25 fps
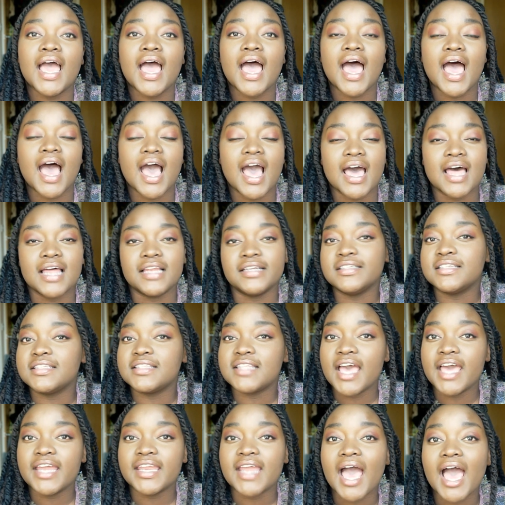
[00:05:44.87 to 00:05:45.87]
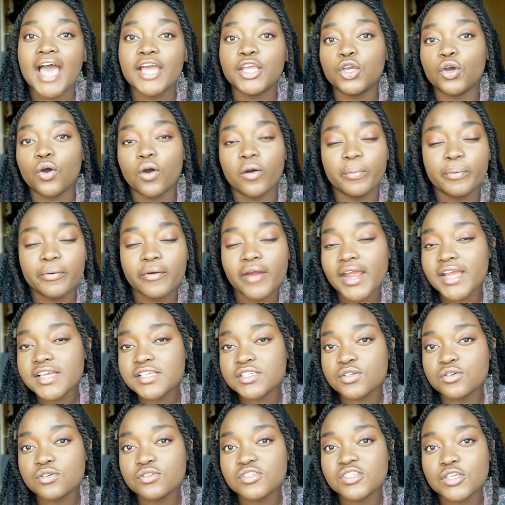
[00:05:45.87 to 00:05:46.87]
And then at your
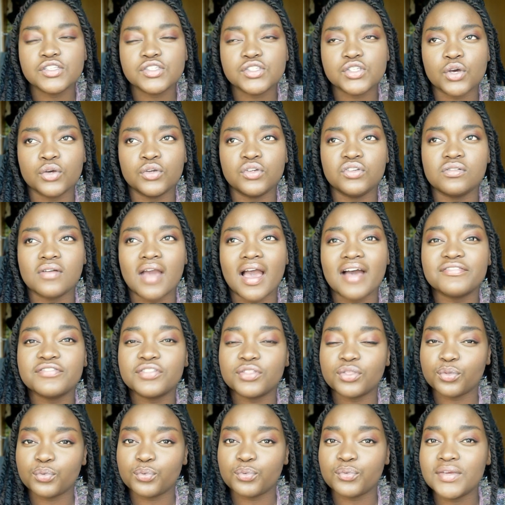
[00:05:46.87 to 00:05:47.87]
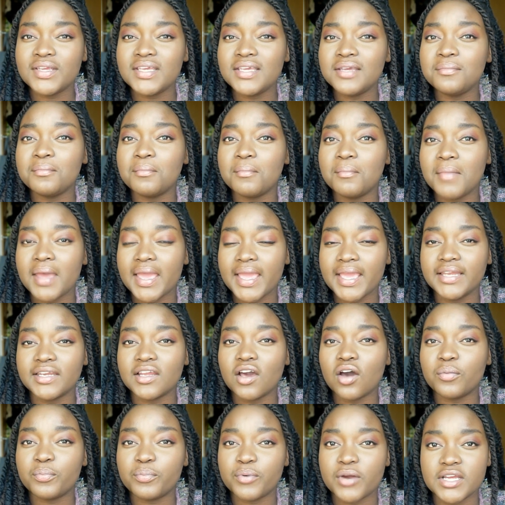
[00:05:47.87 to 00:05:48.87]
appraisals, so you have 3 main
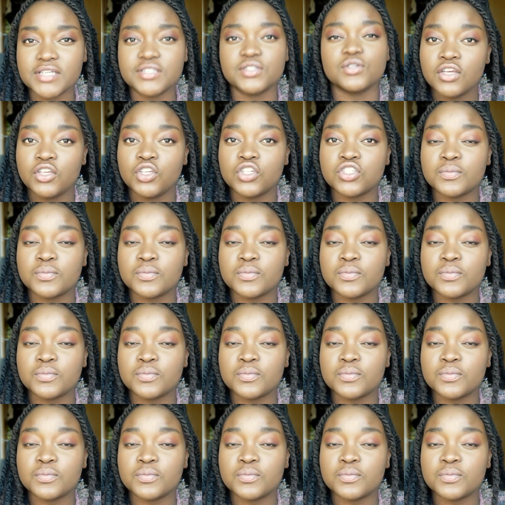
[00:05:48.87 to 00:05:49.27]
appraisals.